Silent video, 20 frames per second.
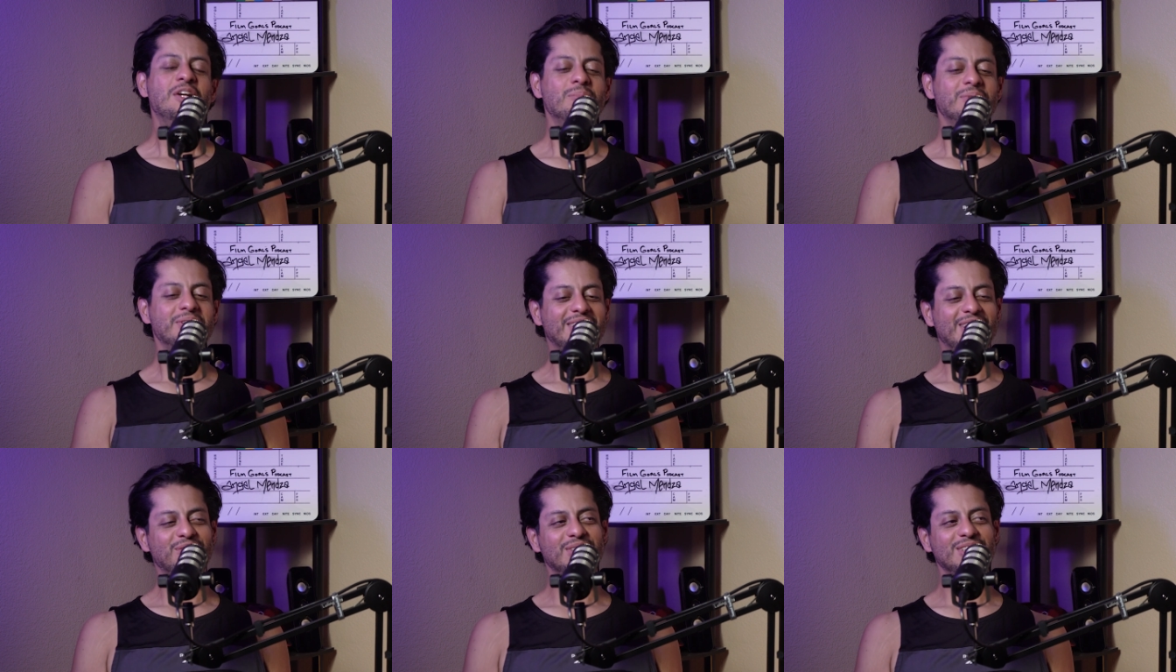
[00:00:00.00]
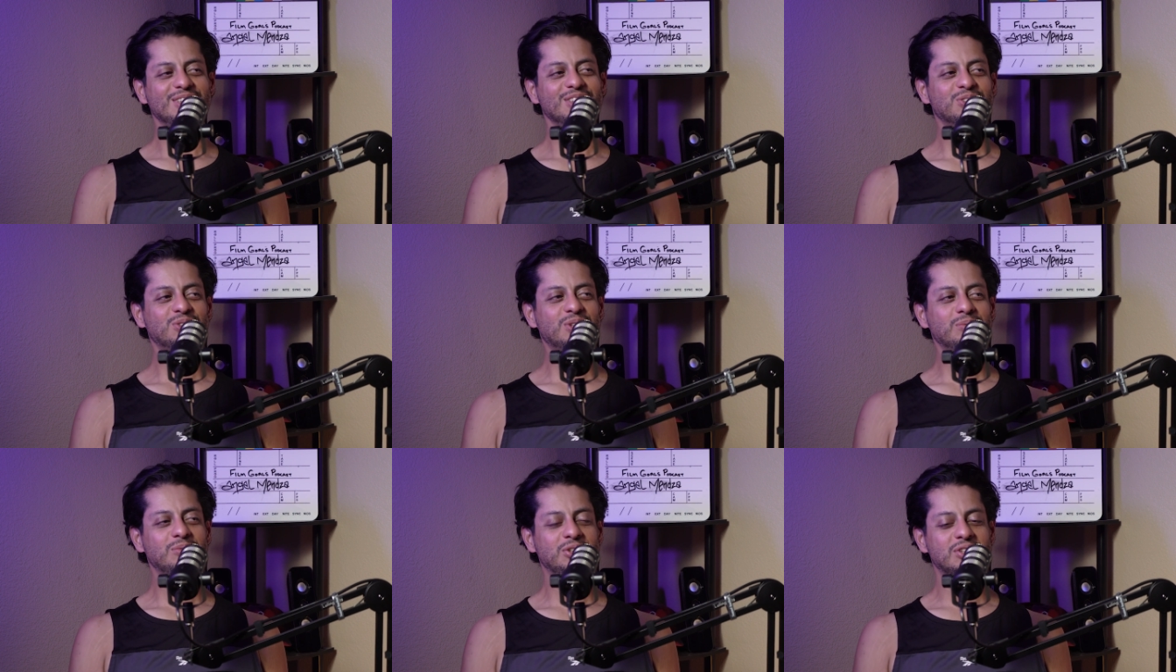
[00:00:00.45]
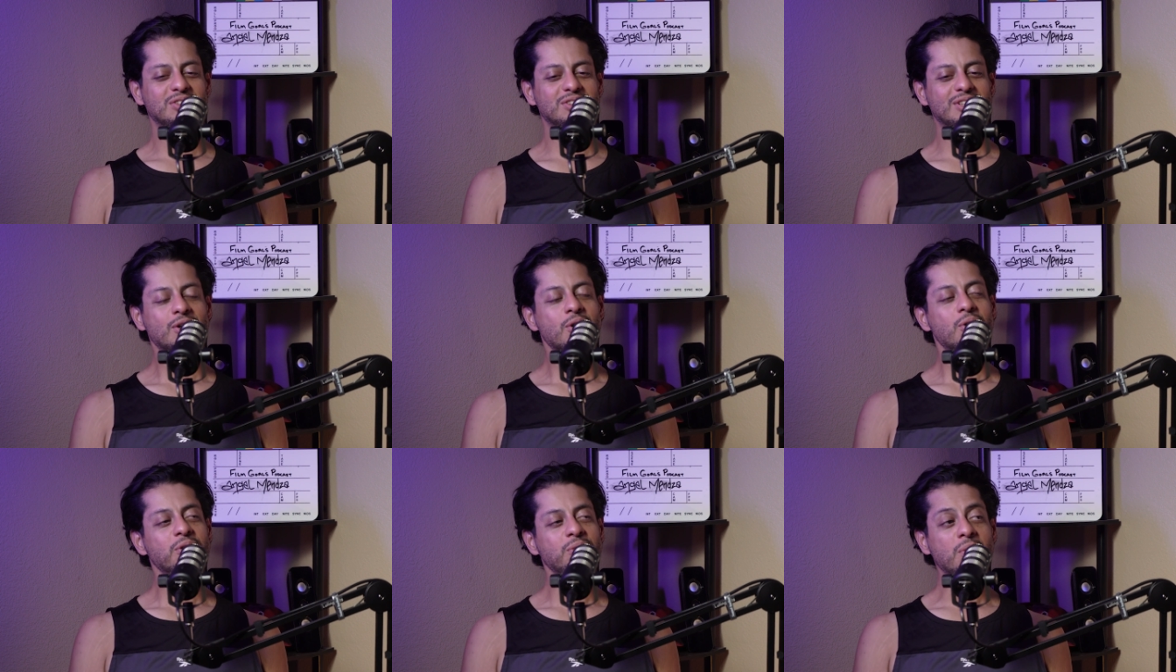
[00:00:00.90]
But then I read the script and I was
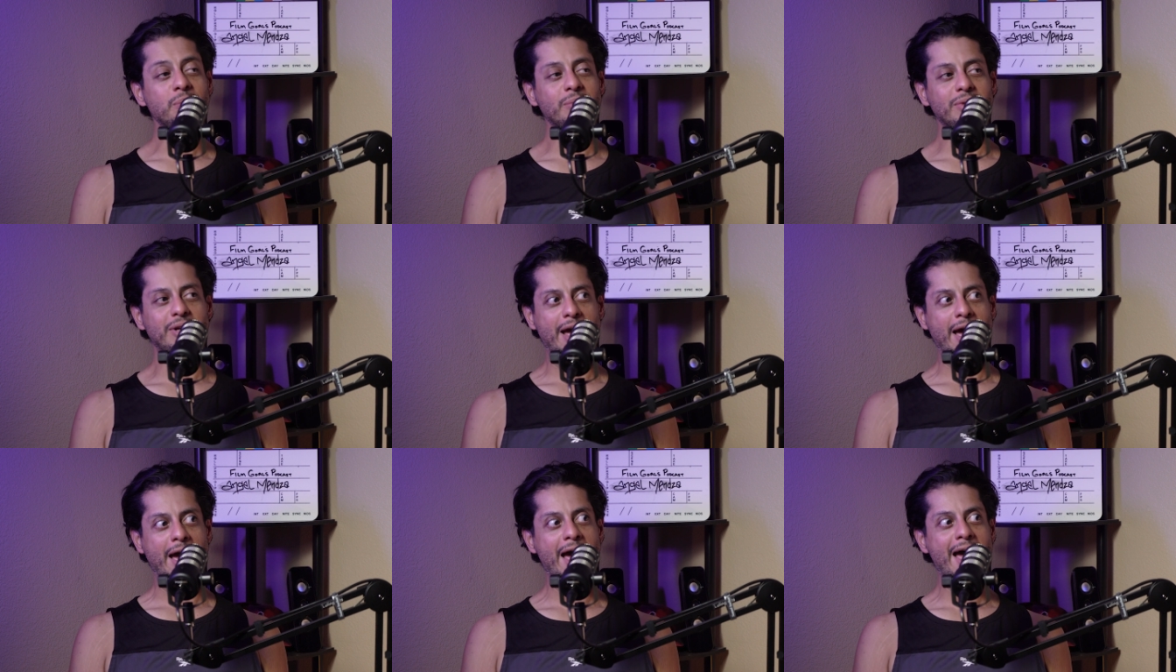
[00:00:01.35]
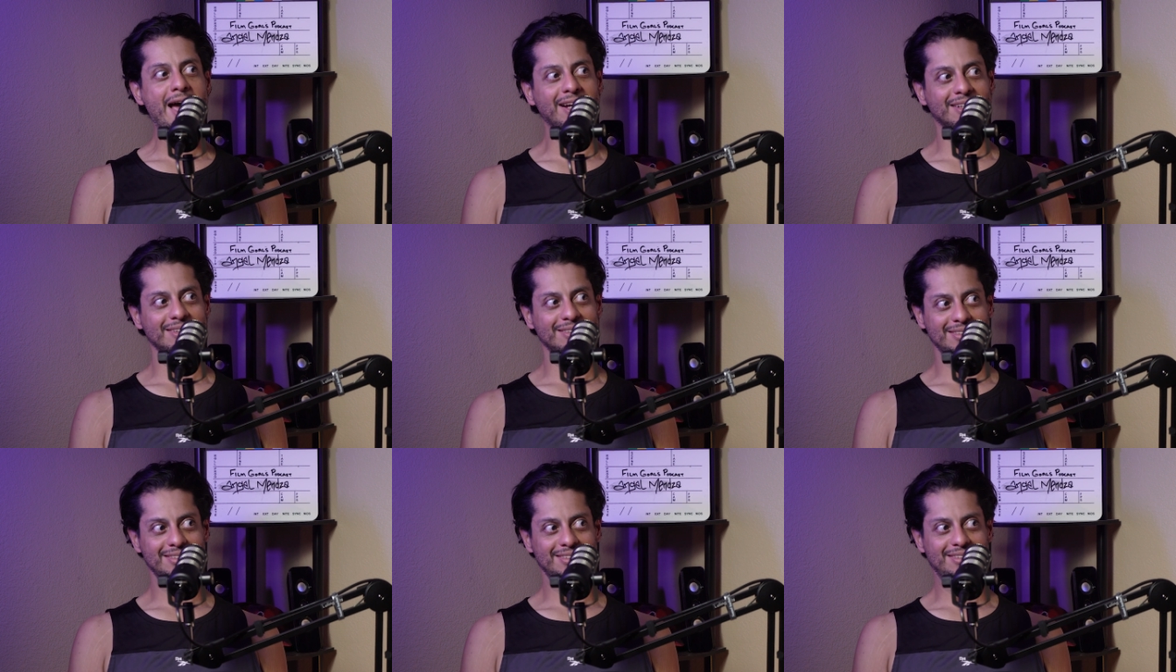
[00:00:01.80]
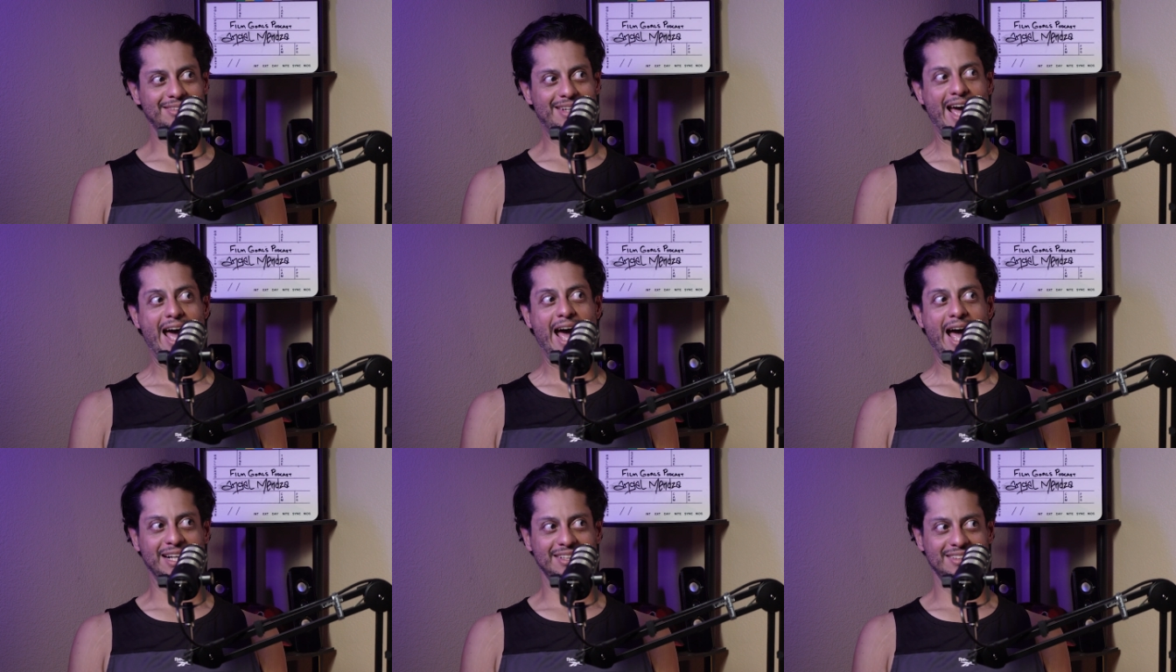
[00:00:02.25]
like, oh, you want me to act,
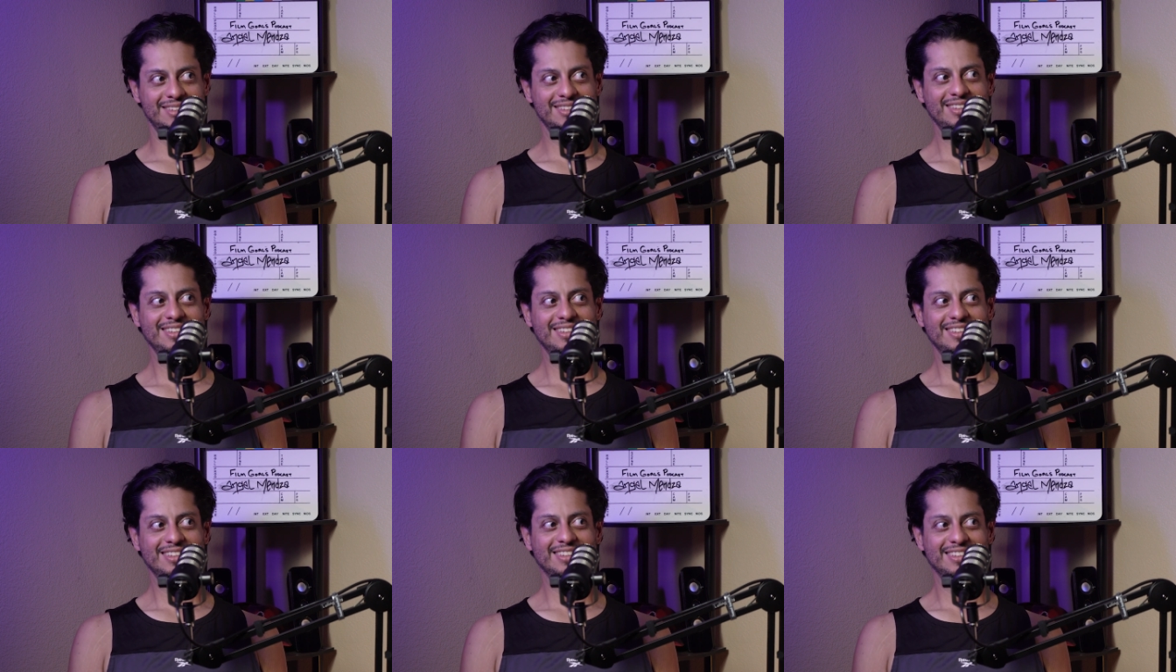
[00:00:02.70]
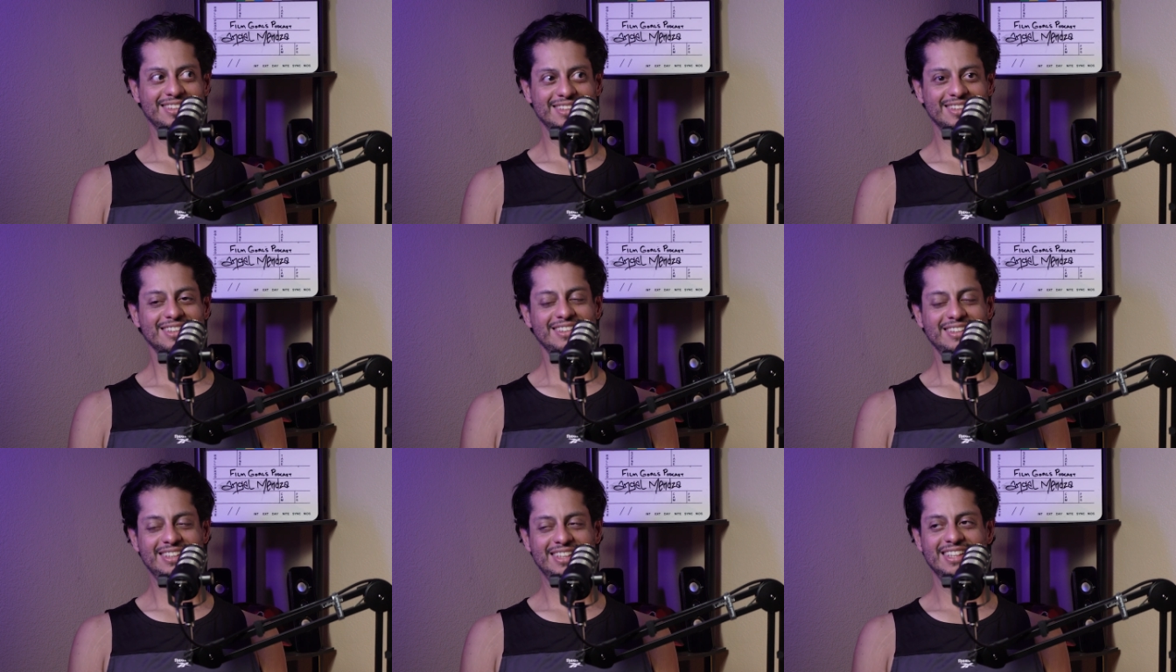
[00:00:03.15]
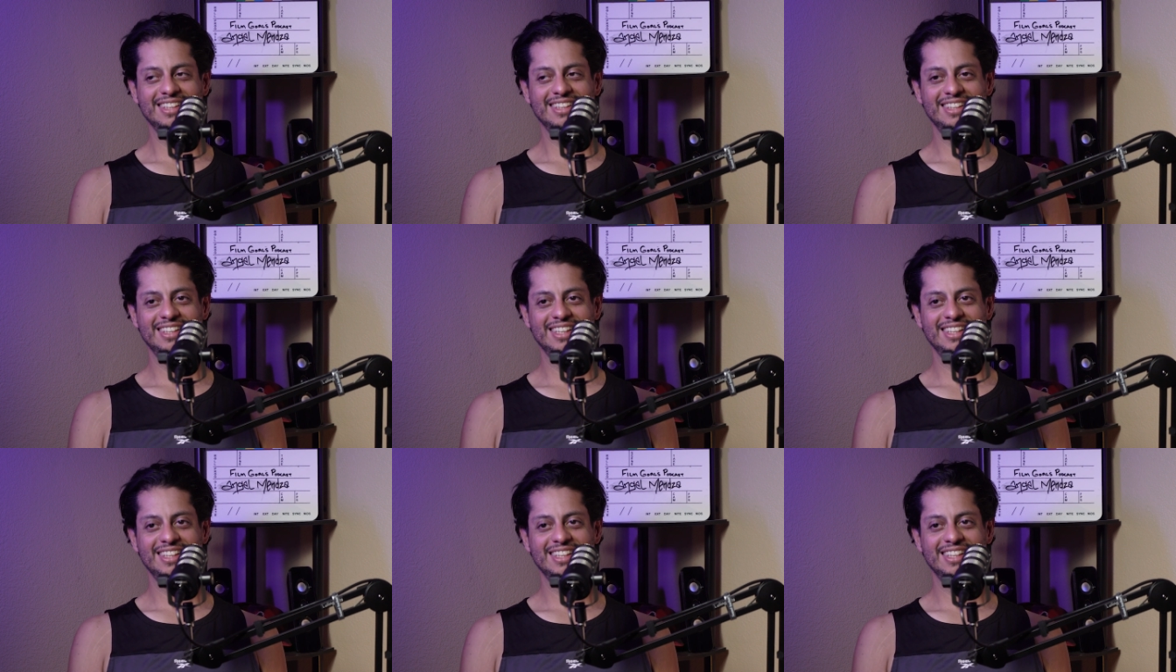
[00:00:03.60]
like, okay,
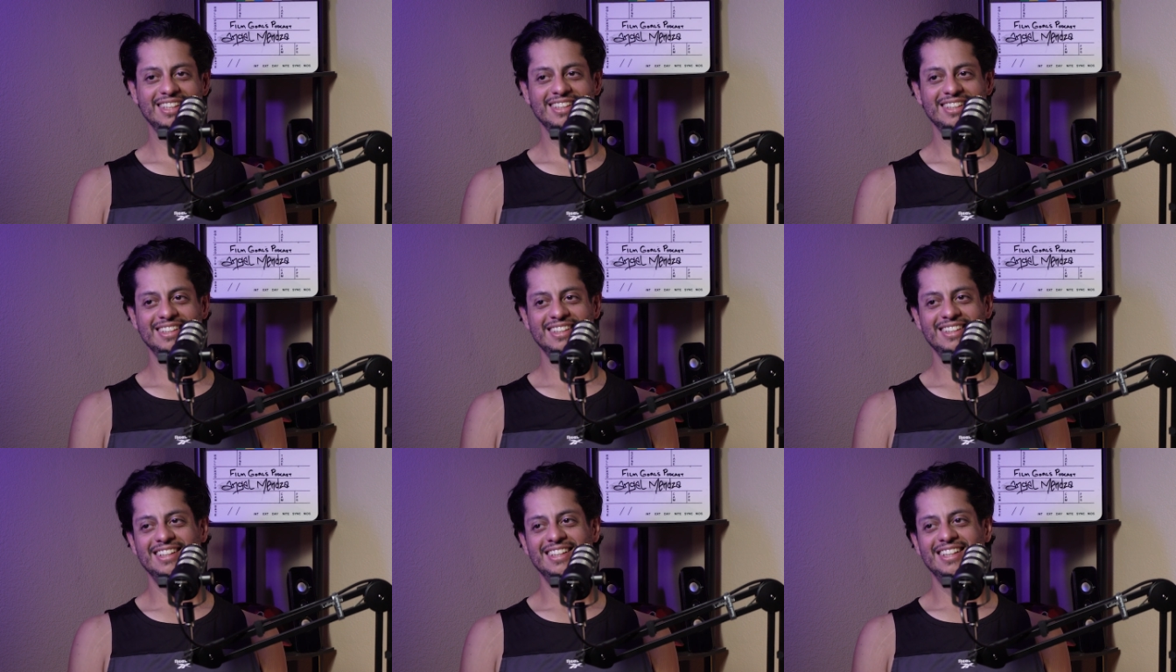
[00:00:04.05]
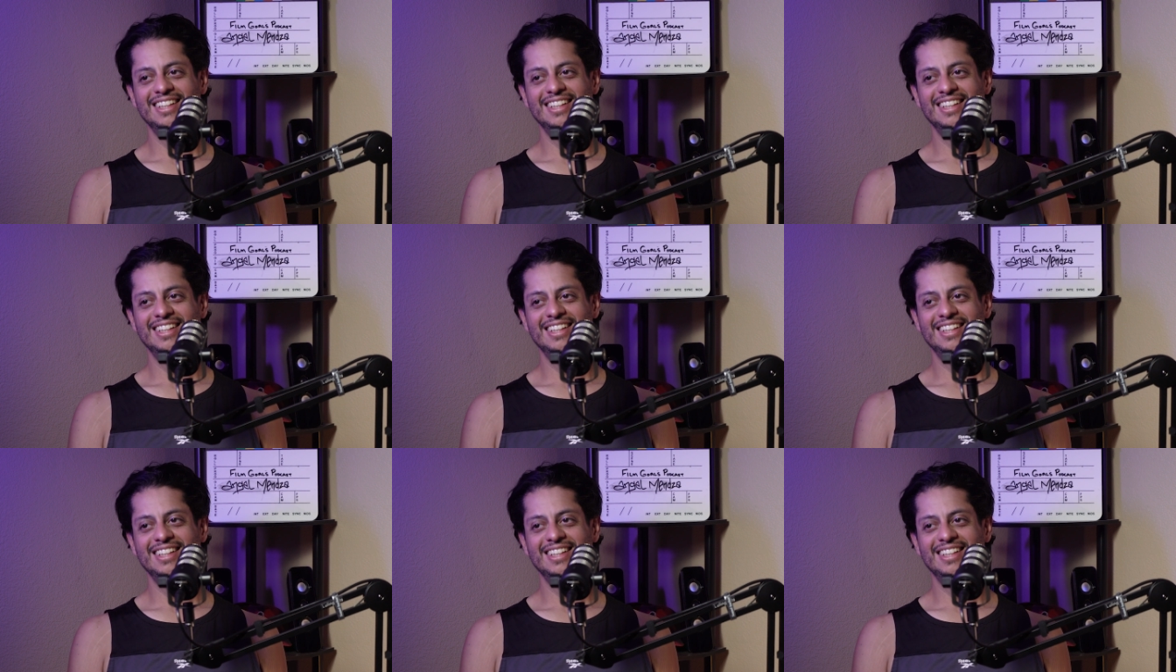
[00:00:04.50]
I get it.